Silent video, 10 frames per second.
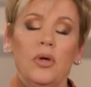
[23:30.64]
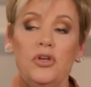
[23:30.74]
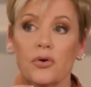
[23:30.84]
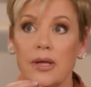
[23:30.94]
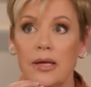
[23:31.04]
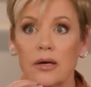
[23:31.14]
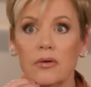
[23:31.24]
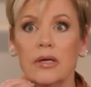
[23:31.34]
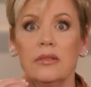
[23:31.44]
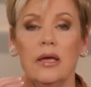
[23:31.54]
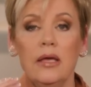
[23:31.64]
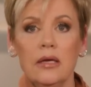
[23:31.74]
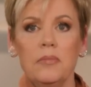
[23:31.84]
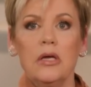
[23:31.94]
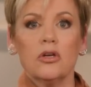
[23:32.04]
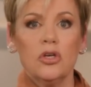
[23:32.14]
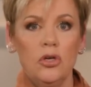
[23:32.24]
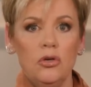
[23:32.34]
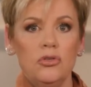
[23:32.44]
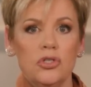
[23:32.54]
When you're hearing the enemy
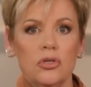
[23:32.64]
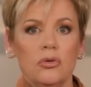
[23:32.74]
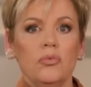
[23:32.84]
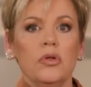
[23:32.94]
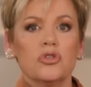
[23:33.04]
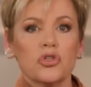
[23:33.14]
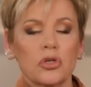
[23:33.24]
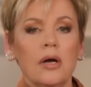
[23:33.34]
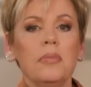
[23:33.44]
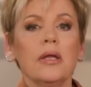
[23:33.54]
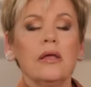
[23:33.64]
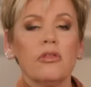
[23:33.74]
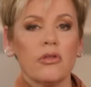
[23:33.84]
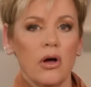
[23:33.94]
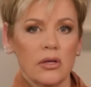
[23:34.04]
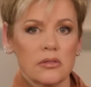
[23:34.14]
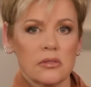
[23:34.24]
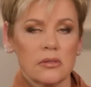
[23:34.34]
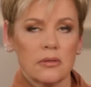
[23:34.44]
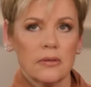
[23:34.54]
accuse you with troubling thoughts,